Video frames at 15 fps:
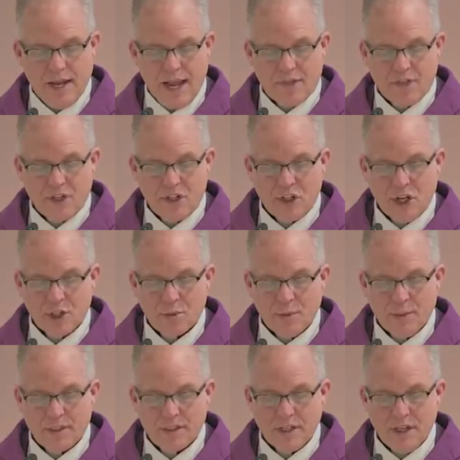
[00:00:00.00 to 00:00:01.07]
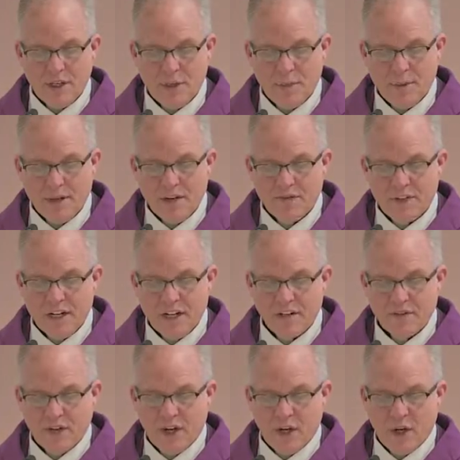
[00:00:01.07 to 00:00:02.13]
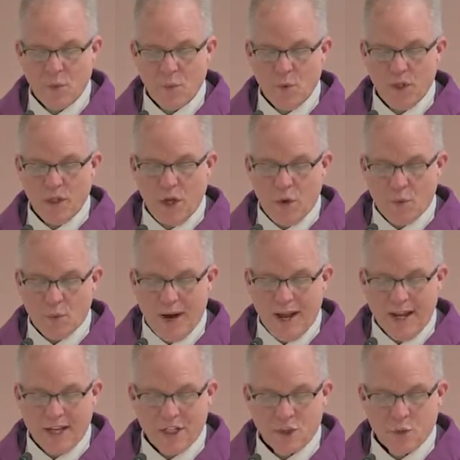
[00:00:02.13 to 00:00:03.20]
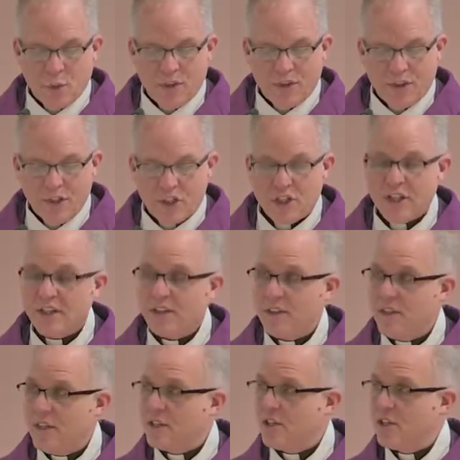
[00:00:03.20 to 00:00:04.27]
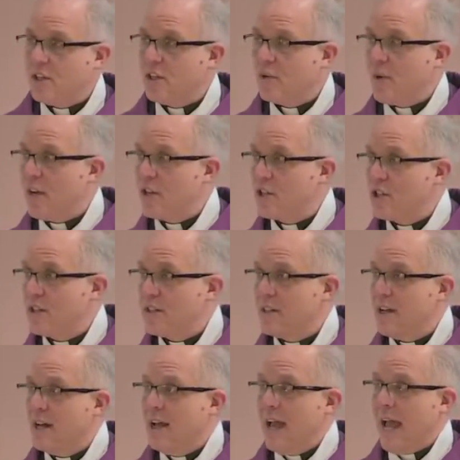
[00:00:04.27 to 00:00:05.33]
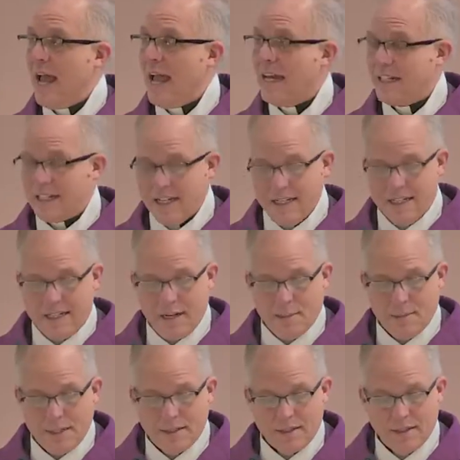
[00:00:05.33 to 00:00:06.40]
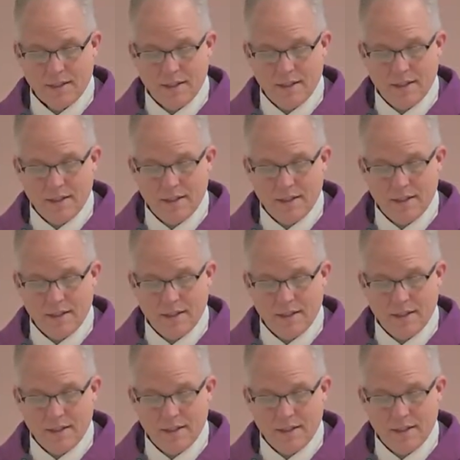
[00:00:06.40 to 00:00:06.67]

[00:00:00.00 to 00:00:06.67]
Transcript: At the judgment, the men of Nineveh will arise with this generation and condemn it